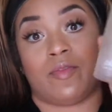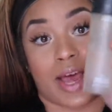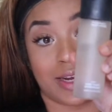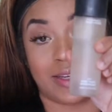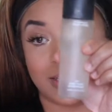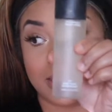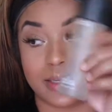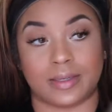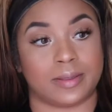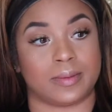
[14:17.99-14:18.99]
Now
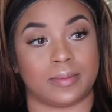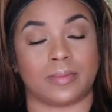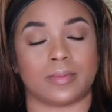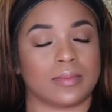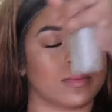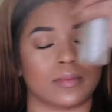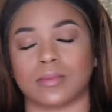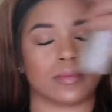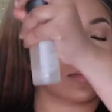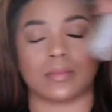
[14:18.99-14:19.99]
one last step
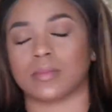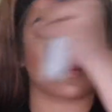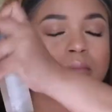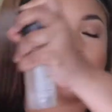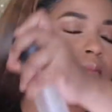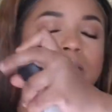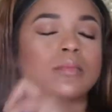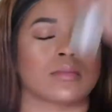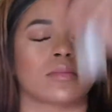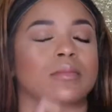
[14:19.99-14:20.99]
before we move on to
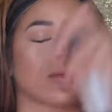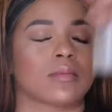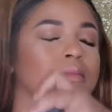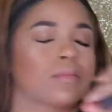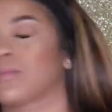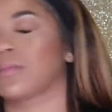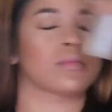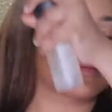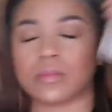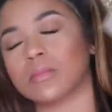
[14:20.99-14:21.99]
our lips, and
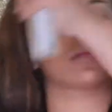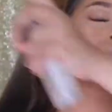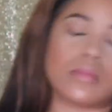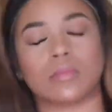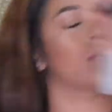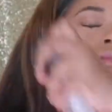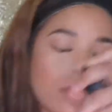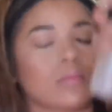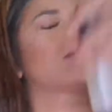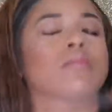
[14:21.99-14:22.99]
that's to drench
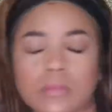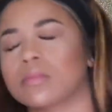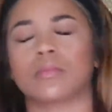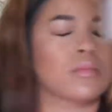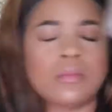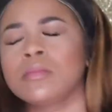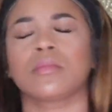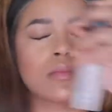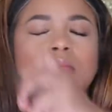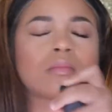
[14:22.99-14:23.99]
our face in
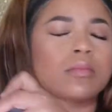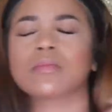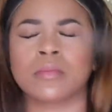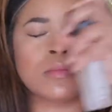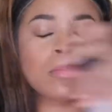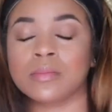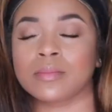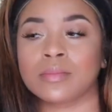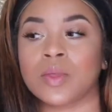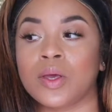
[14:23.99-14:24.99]
that MAC Studio
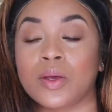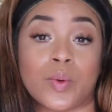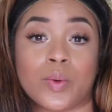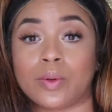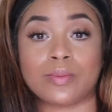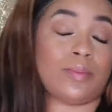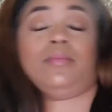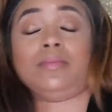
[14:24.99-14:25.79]
Fix spray.